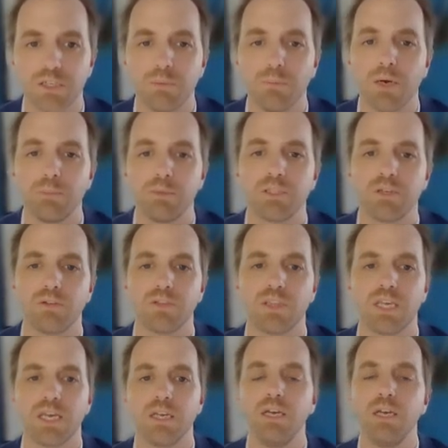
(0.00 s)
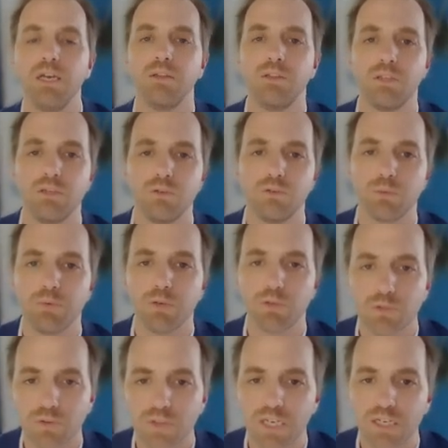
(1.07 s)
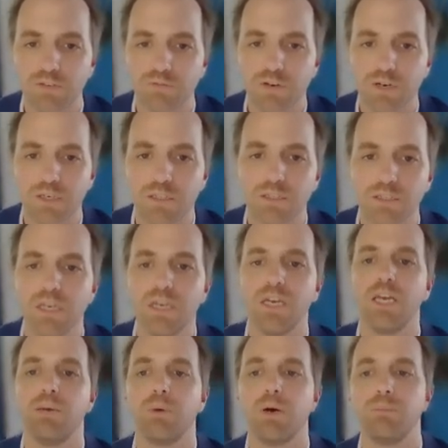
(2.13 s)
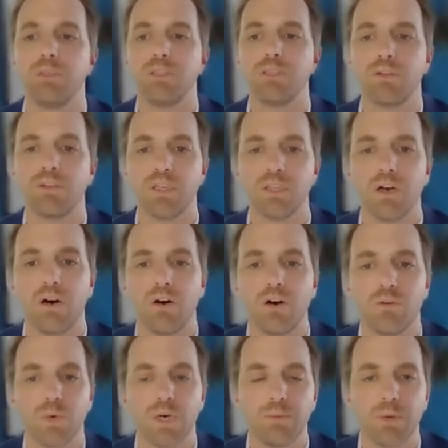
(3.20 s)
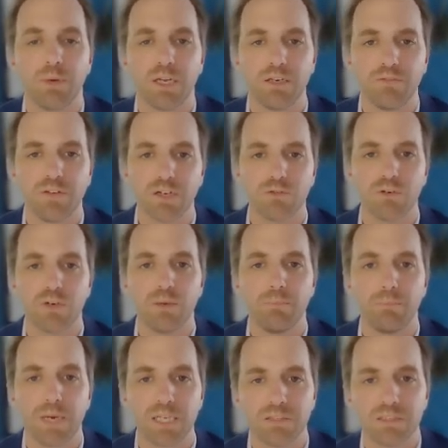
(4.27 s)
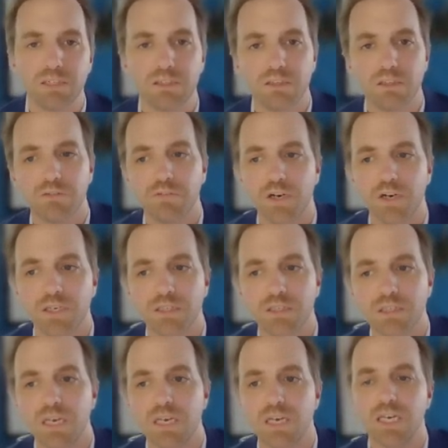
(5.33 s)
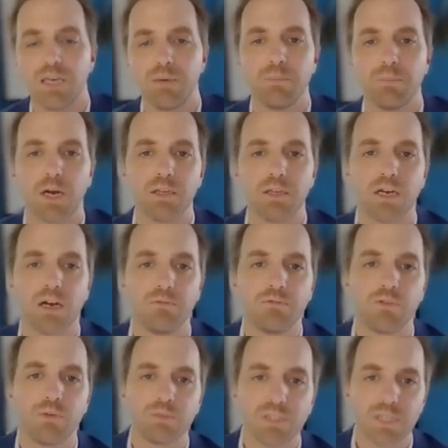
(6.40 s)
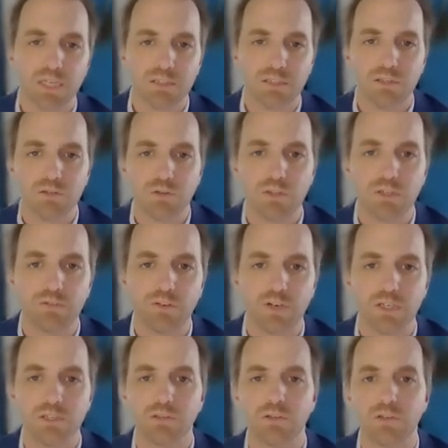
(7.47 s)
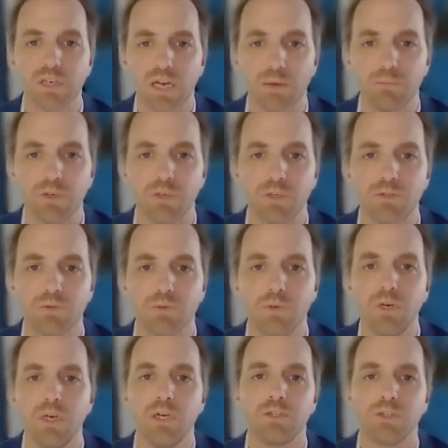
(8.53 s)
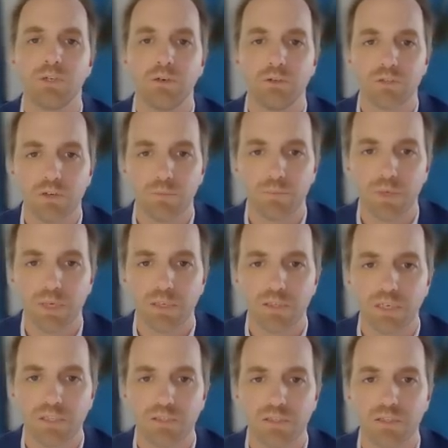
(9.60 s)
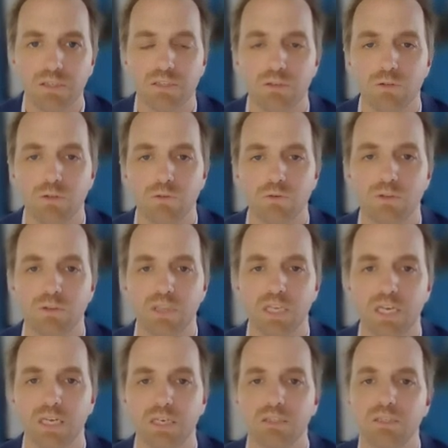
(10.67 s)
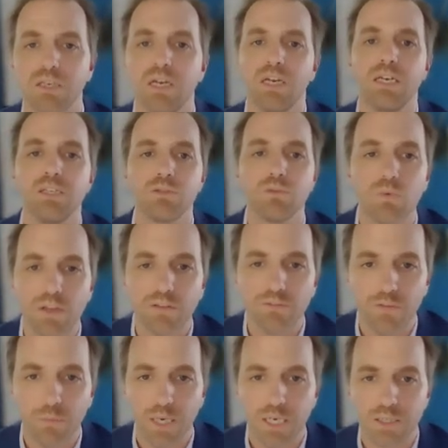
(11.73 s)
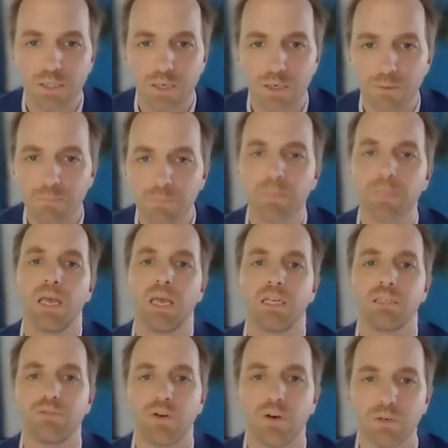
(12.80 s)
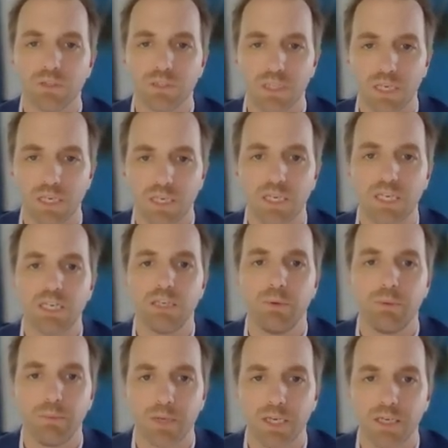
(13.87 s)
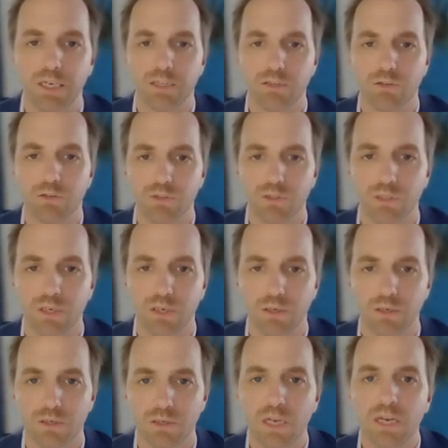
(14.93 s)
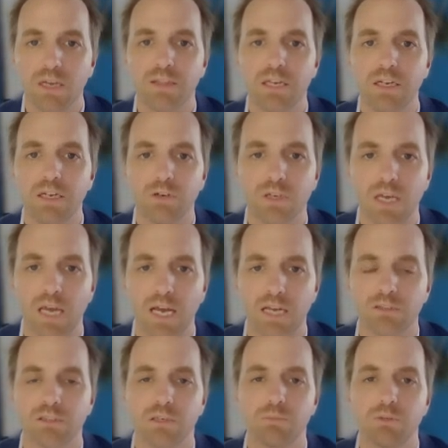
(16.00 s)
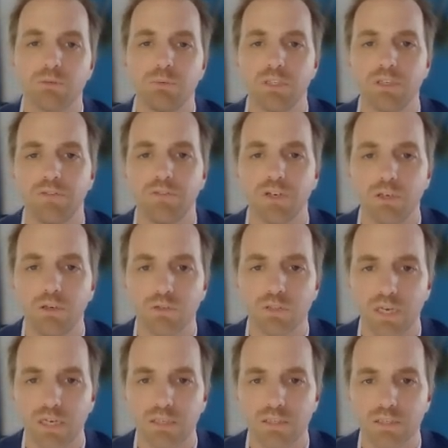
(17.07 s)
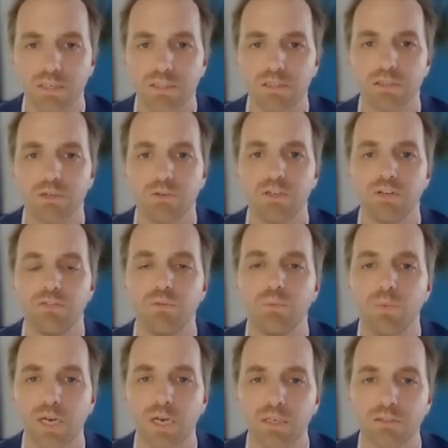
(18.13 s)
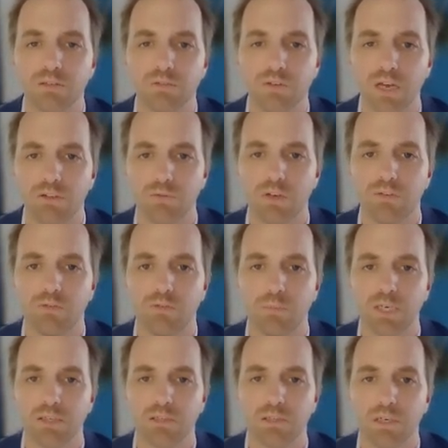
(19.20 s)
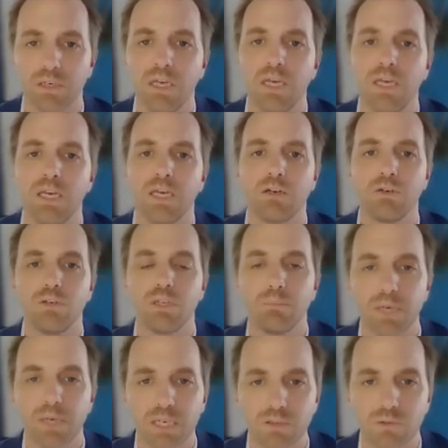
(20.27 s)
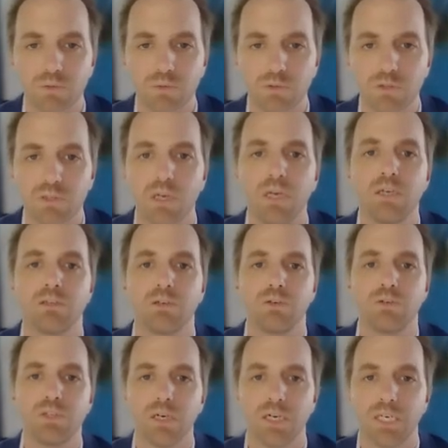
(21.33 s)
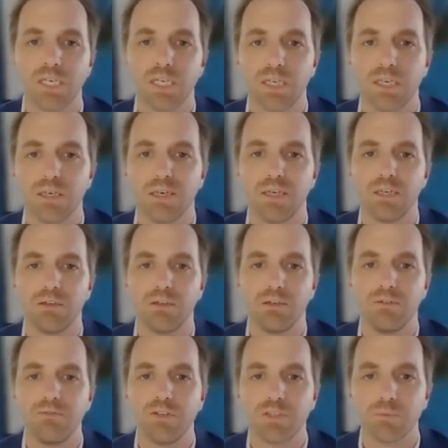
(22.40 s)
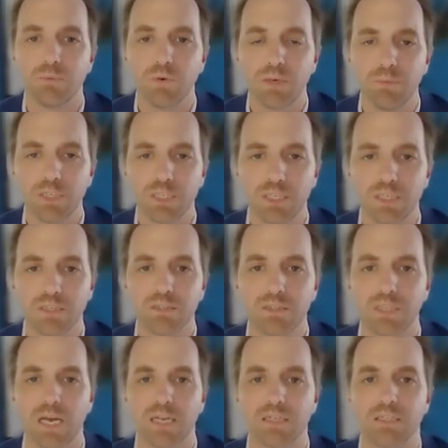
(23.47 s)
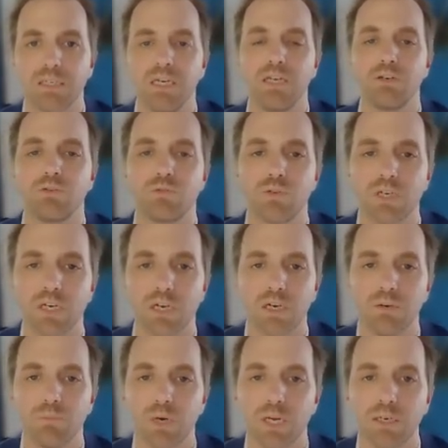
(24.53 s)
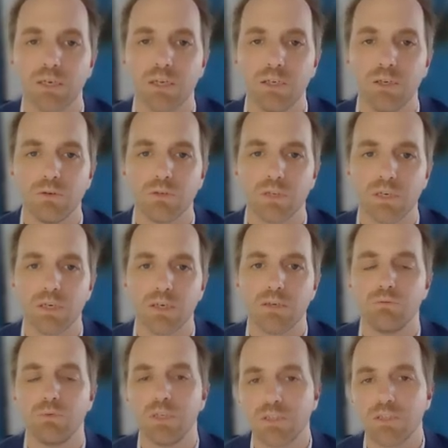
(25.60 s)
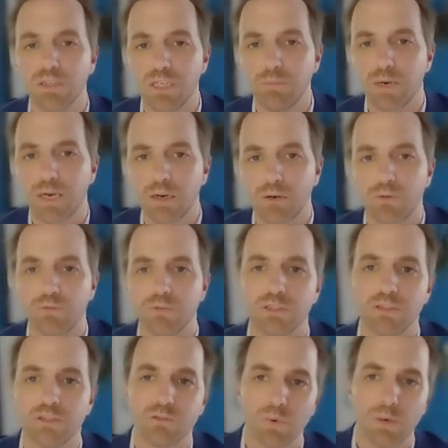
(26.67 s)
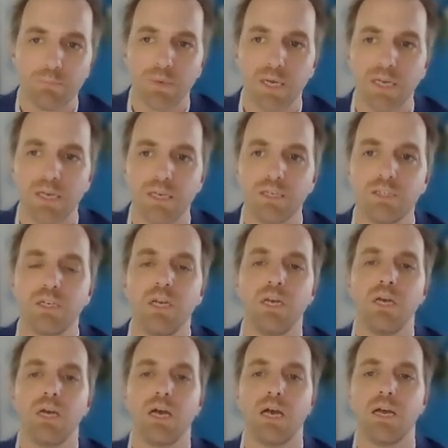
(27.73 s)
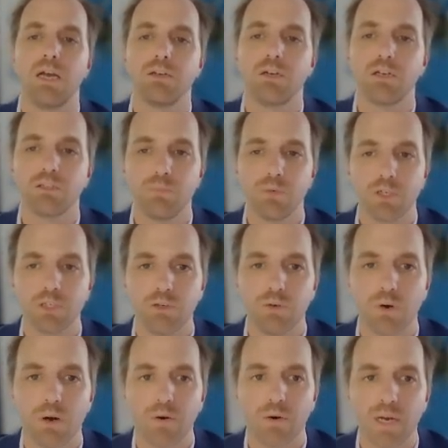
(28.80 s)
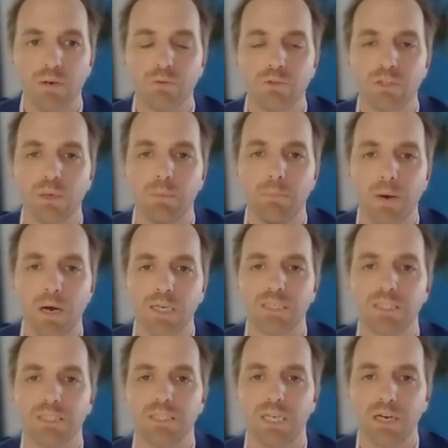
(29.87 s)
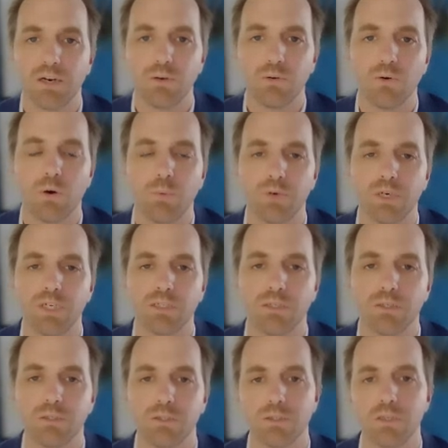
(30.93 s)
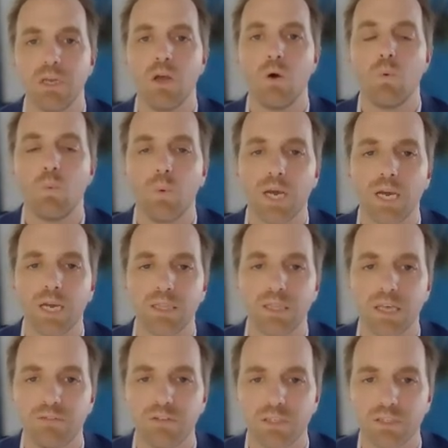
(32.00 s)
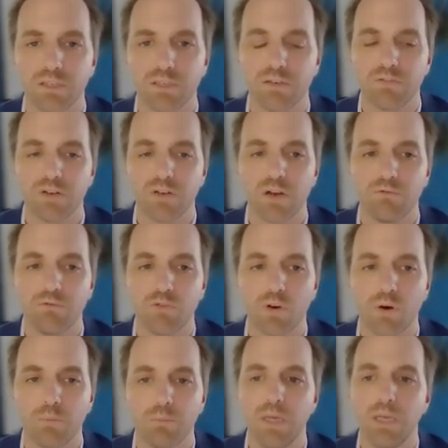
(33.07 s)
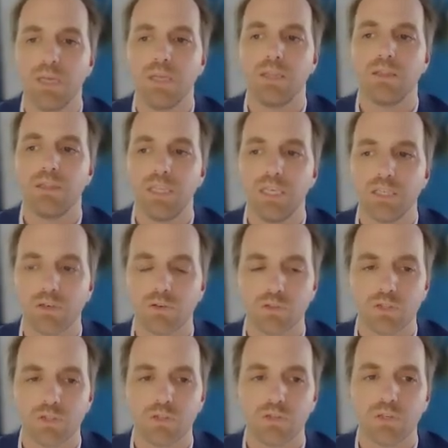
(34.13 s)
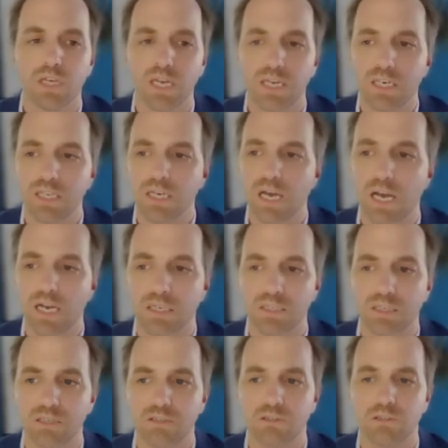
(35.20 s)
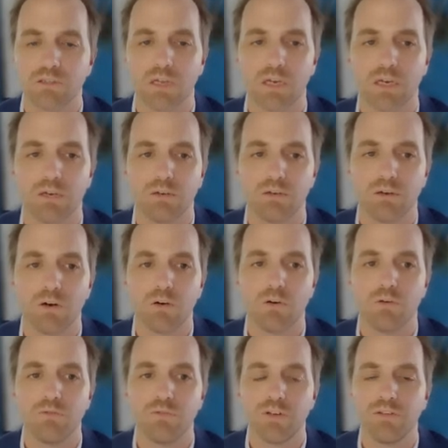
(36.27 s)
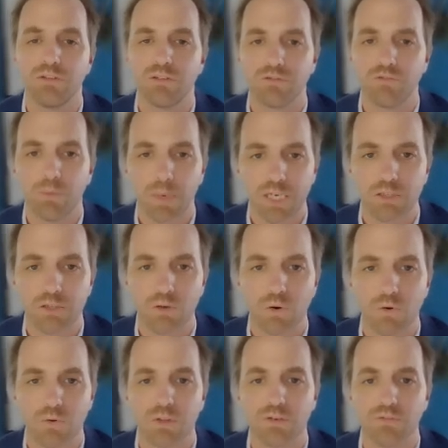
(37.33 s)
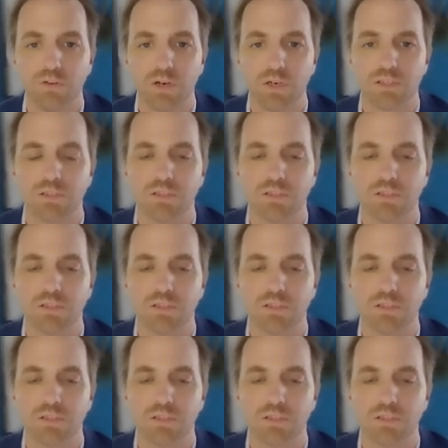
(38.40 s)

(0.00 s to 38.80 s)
It might be something the user puts on their device. It might be something the hardware manufacturer embeds into the device. It might come from sensors on the device, so cameras or gyroscopic sensors, those sorts of things. It's all information as far as the EDPB is concerned. They look at some specific use cases, so different ways of gathering information, including pixels, so tiny invisible images that trigger when a user reads an email or visits a web page, customized URLs that might tell operators where their visitors have come from. These constitute gaining access of information on the device.